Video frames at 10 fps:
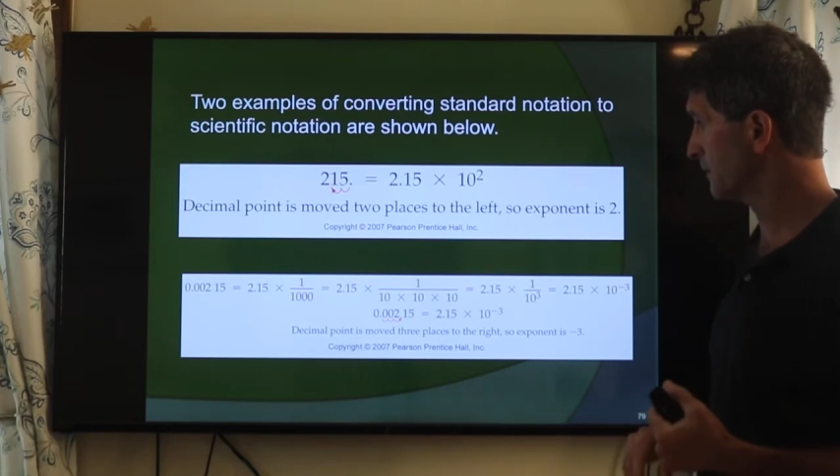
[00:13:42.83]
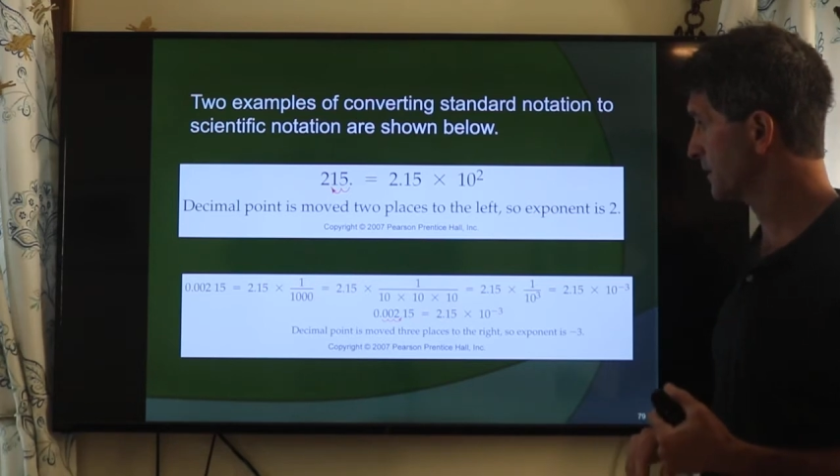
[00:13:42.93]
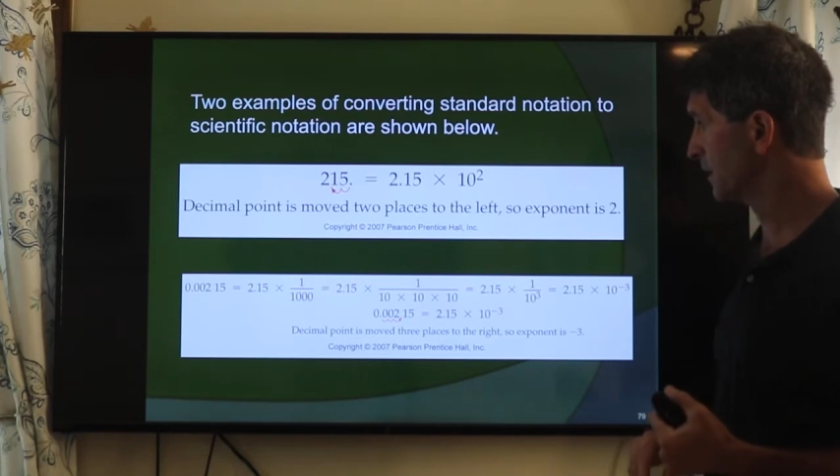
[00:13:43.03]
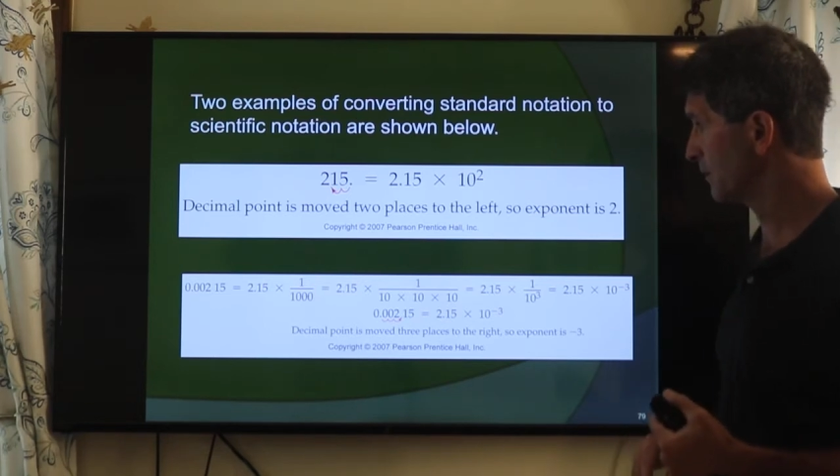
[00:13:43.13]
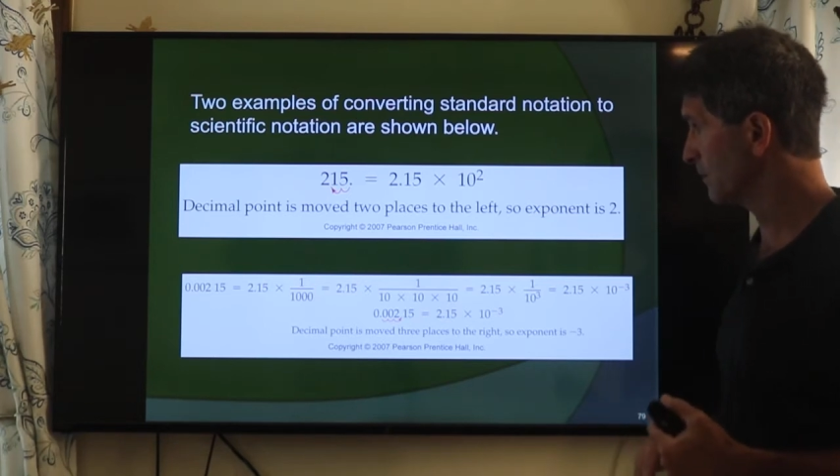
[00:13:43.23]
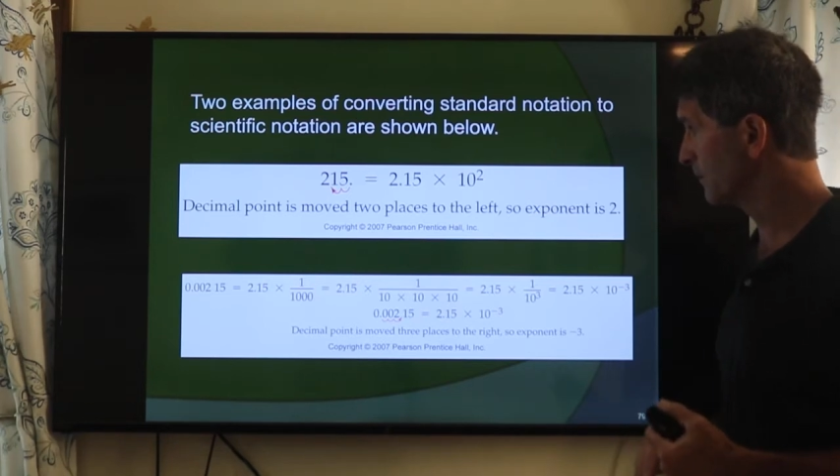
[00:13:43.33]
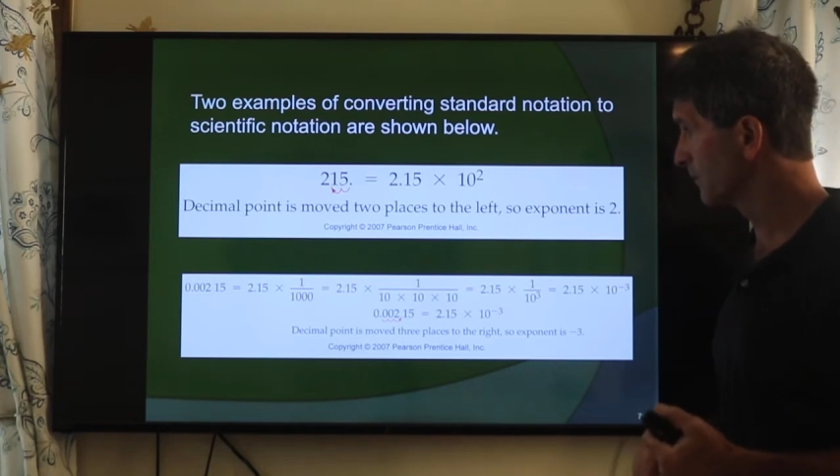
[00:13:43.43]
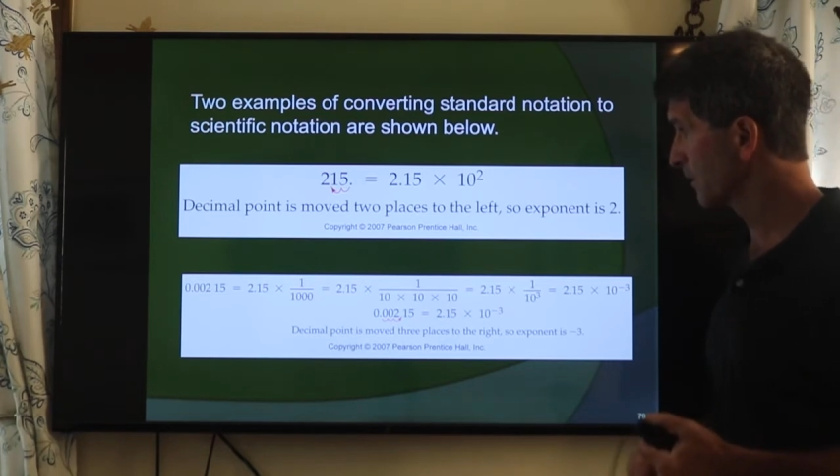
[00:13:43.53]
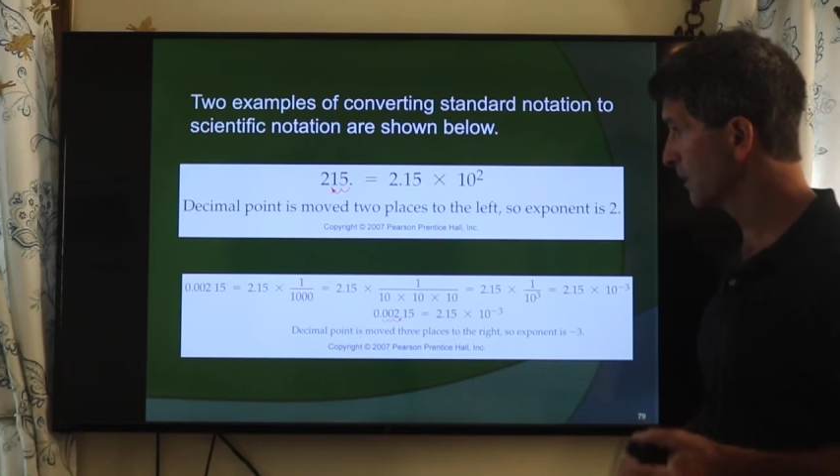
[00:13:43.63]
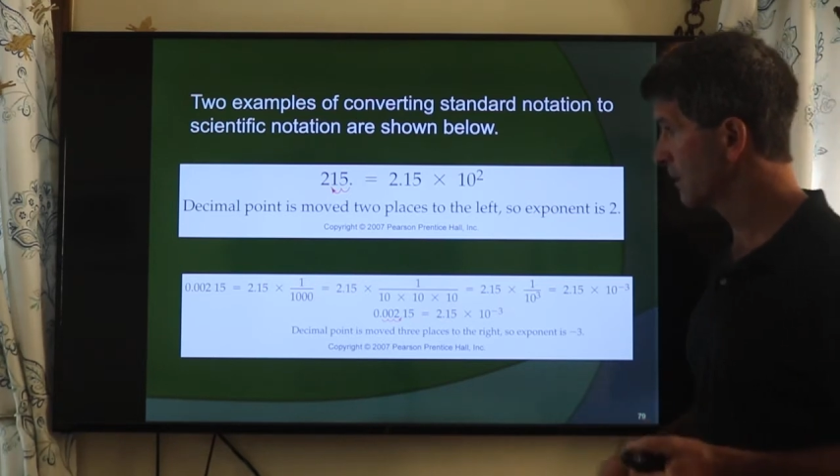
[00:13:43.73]
2.
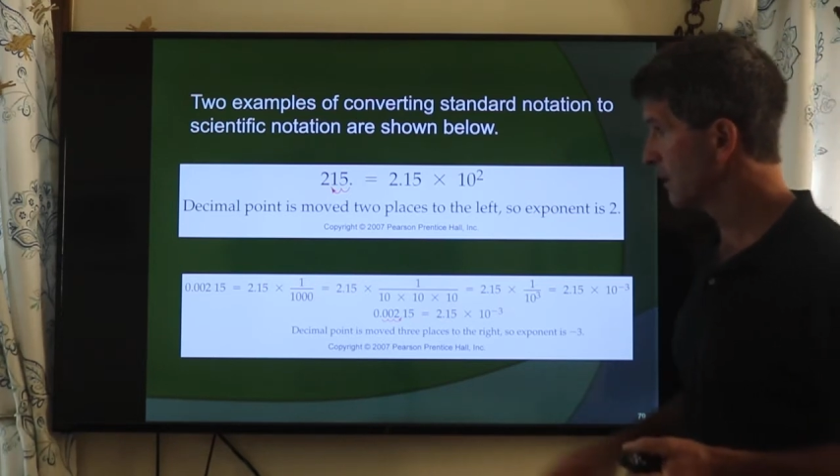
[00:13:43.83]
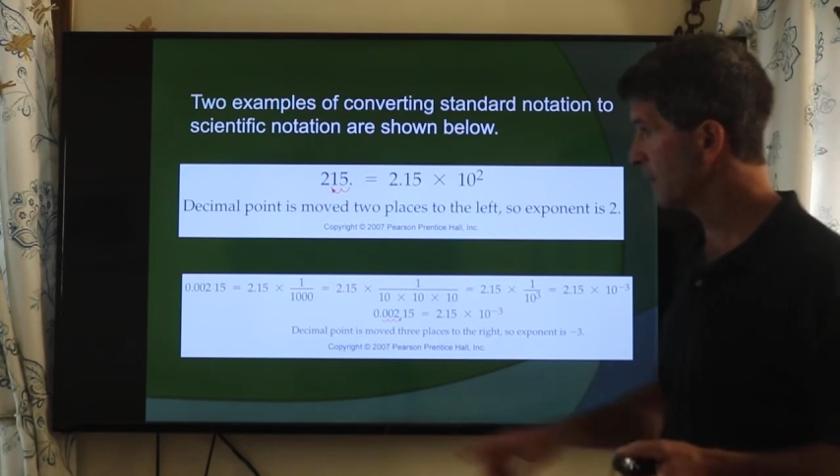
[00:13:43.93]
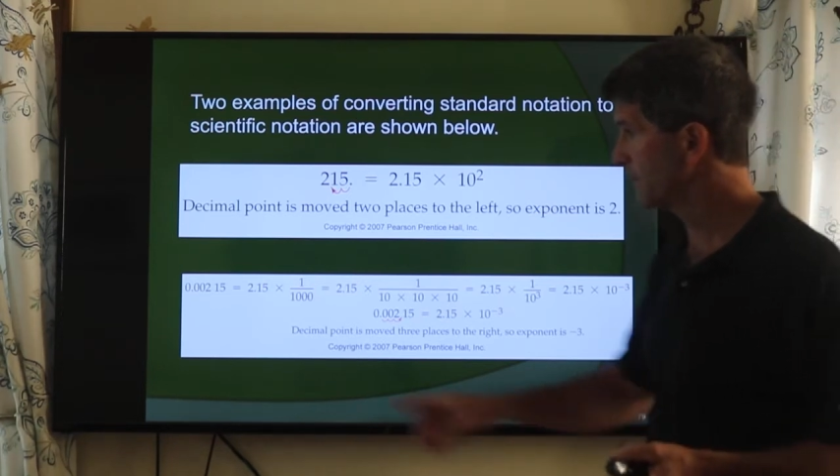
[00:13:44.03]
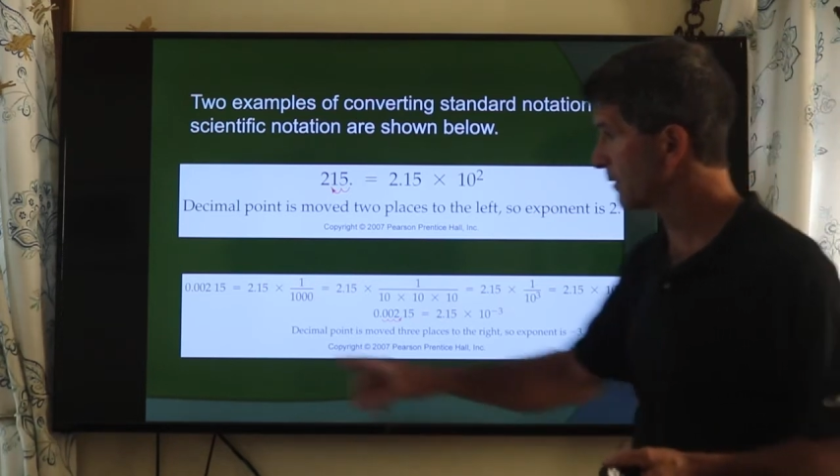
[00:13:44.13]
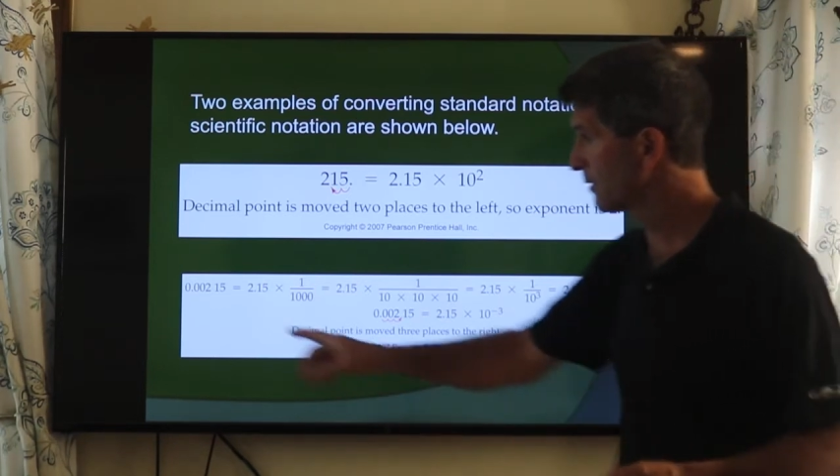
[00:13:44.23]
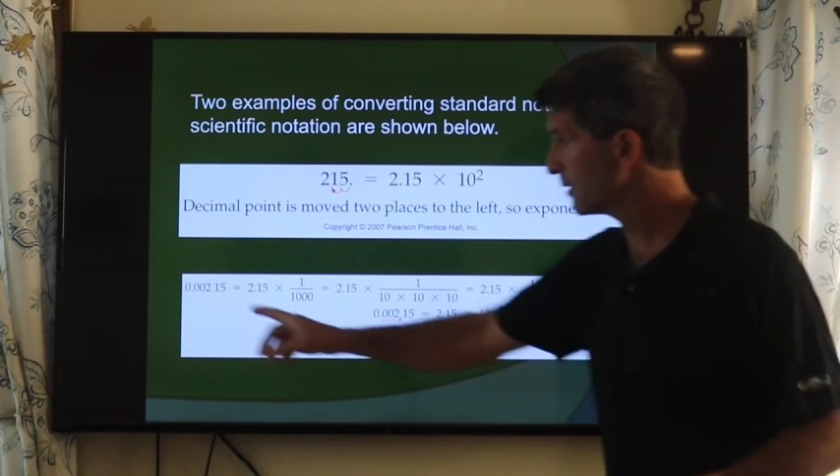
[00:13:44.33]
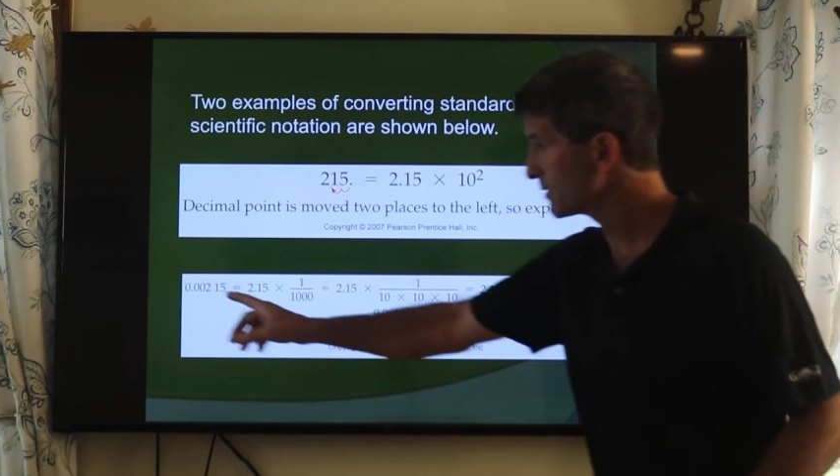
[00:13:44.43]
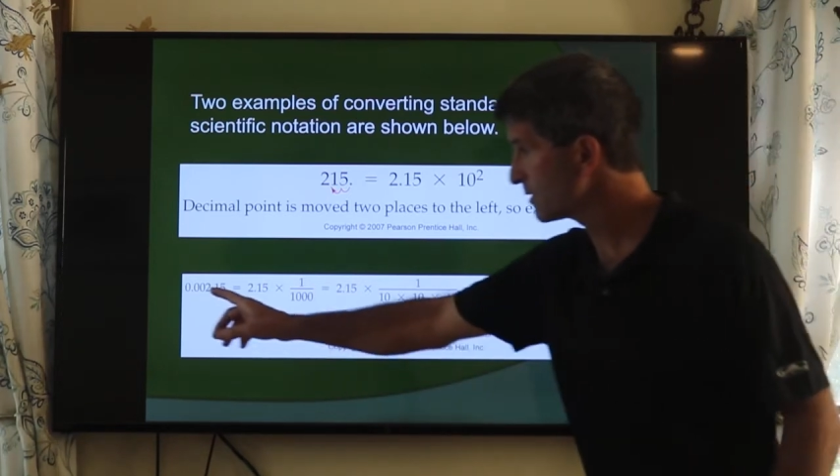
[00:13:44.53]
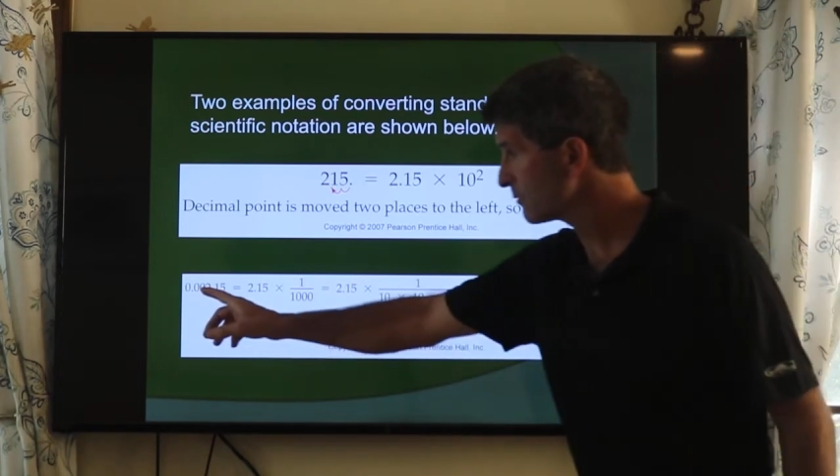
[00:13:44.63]
If you're going to the